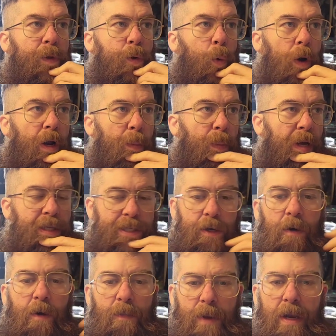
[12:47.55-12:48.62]
quite a bit,
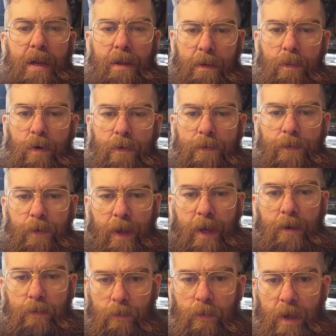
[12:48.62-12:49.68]
so I've been in the mood for
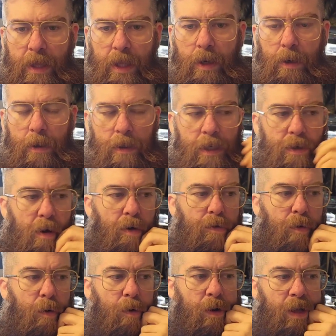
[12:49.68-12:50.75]
like really early
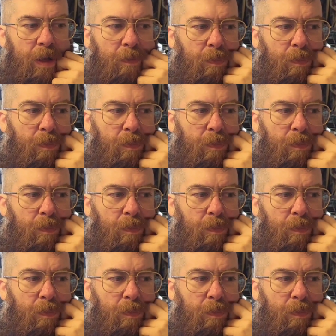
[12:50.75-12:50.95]
Darkthrone.